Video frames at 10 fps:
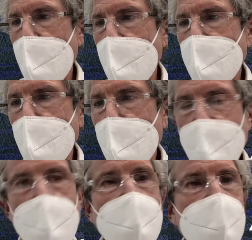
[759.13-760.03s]
was the one who
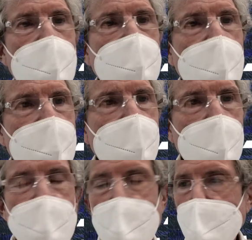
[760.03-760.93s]
was most
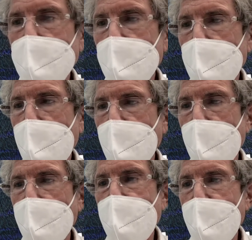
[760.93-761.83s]
influential of all the
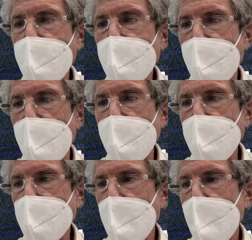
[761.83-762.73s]
founding fathers
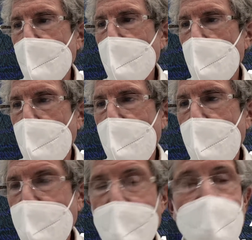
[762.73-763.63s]
with that.
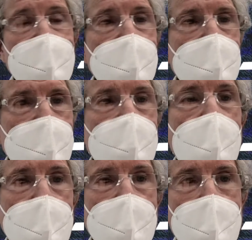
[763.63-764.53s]
He actually wrote a
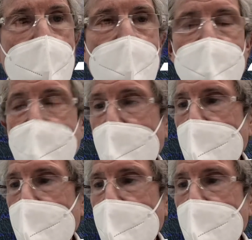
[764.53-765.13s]
good part of it